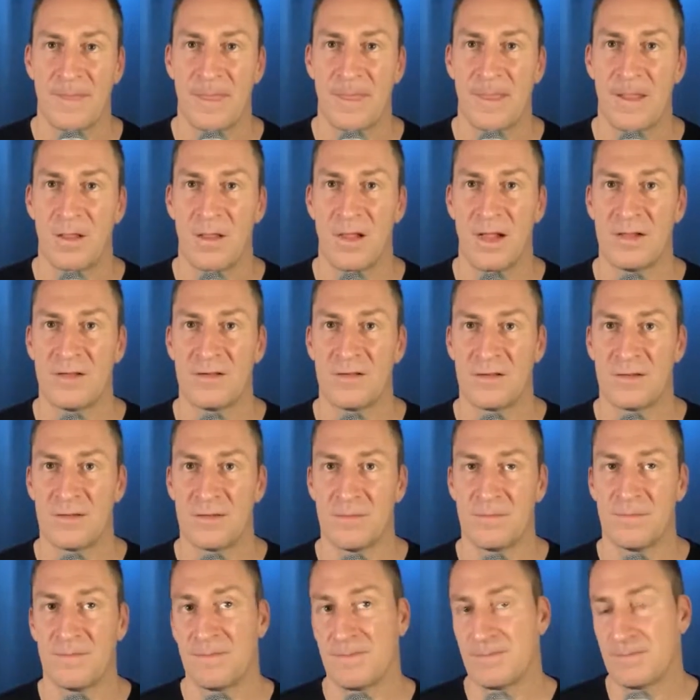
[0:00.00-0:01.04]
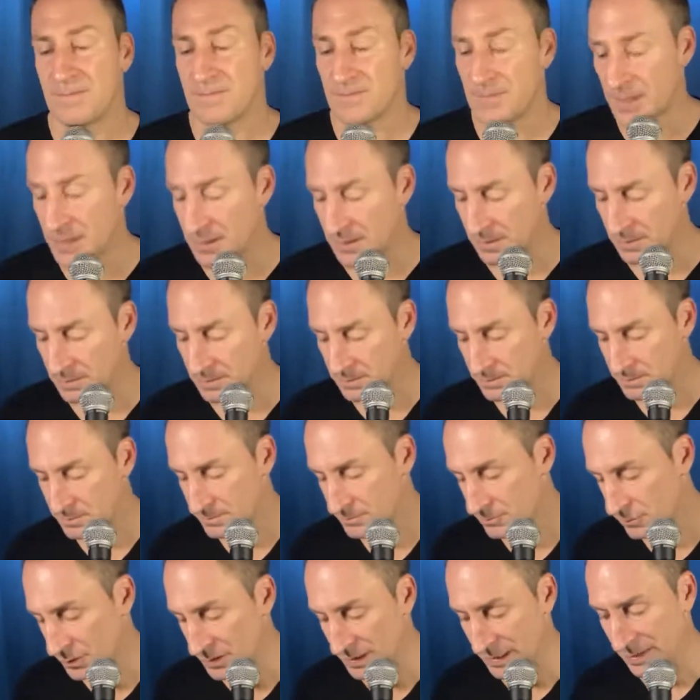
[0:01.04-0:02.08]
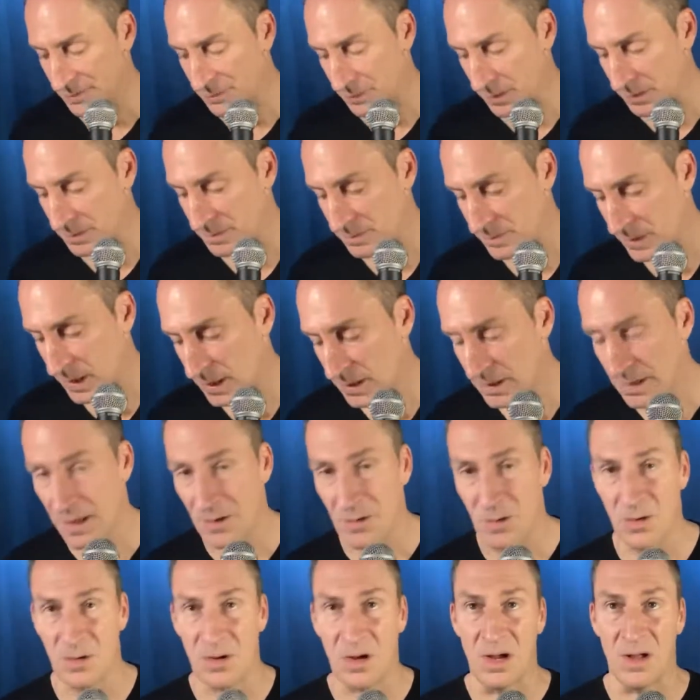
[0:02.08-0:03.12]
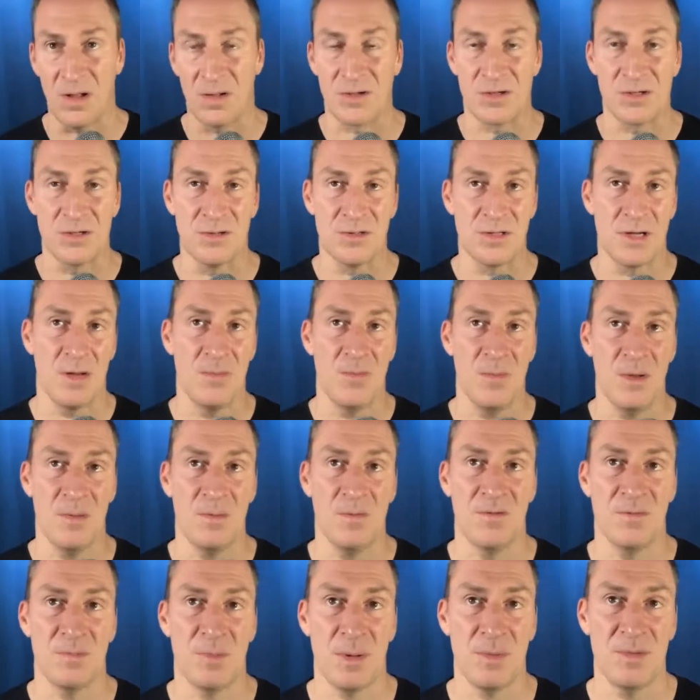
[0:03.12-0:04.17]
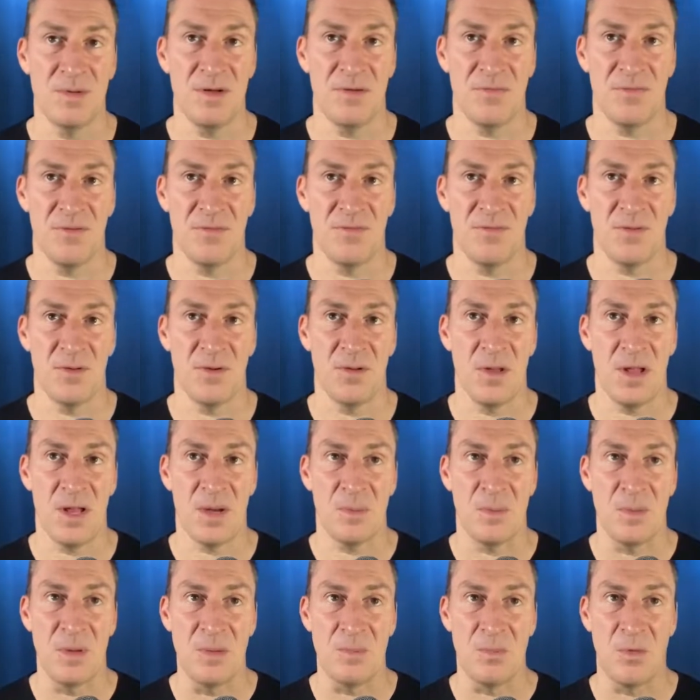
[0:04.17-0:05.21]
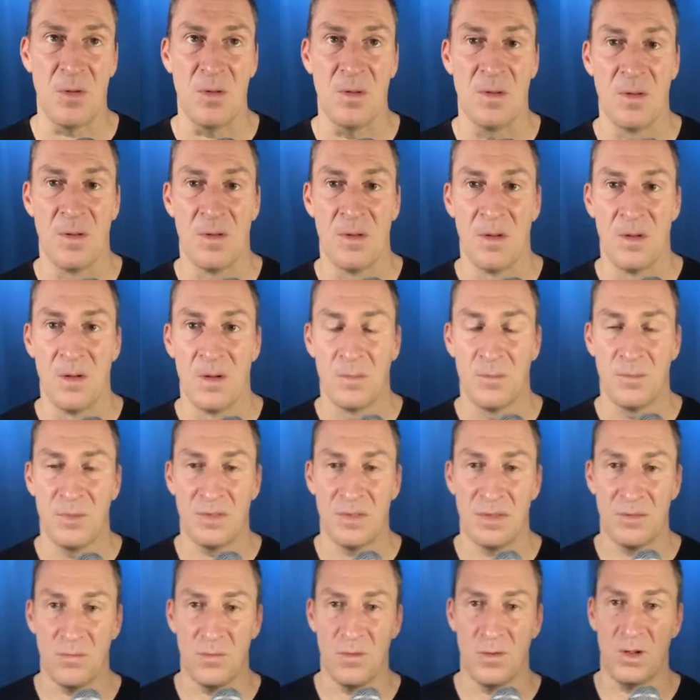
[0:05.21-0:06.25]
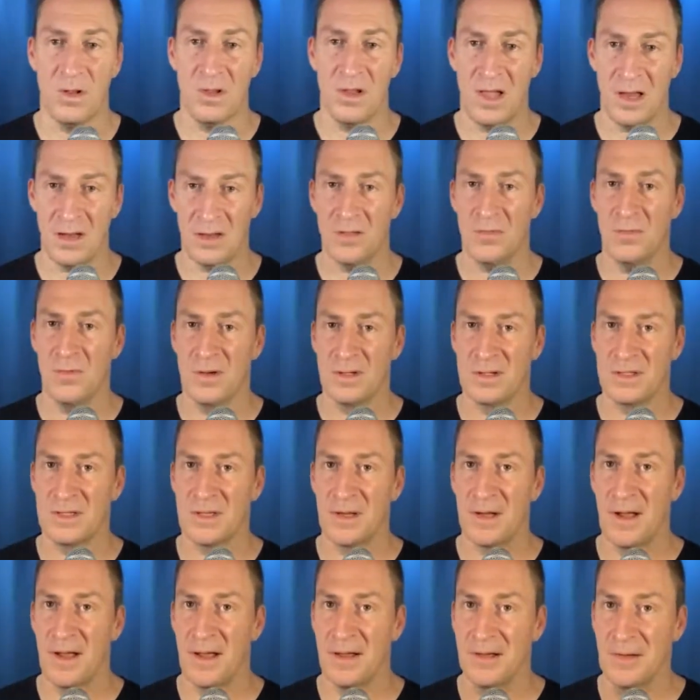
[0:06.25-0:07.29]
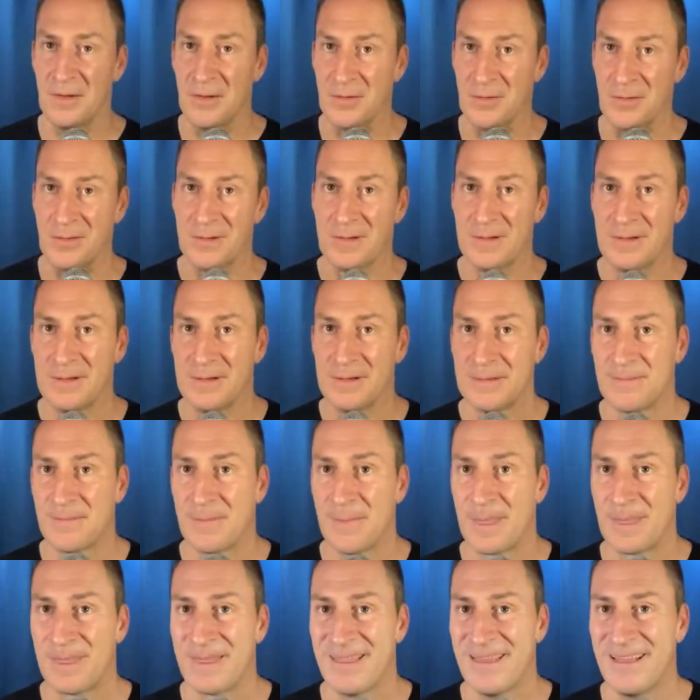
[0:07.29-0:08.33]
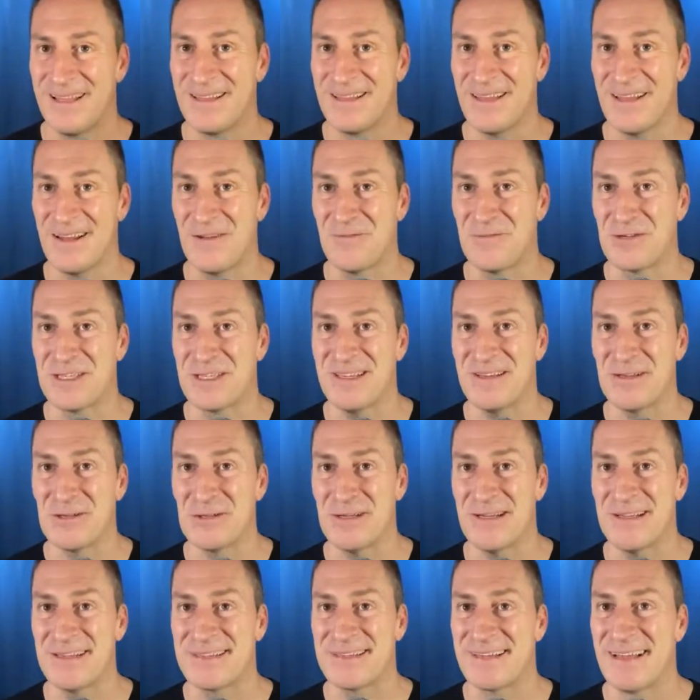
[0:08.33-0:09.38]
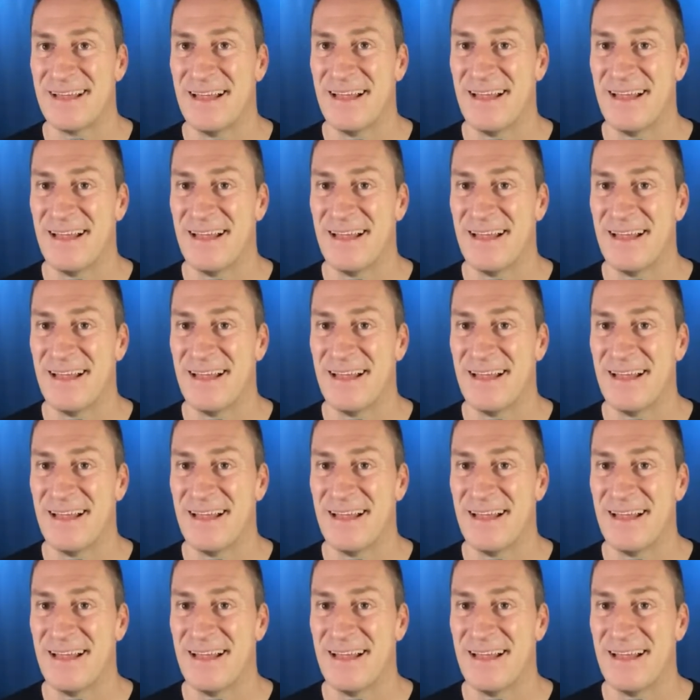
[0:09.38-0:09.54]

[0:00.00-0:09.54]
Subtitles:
Let's, whatever. Not all college dudes. It was probably different for a lot of people. But a lot of the ones that I knew and that I've seen since.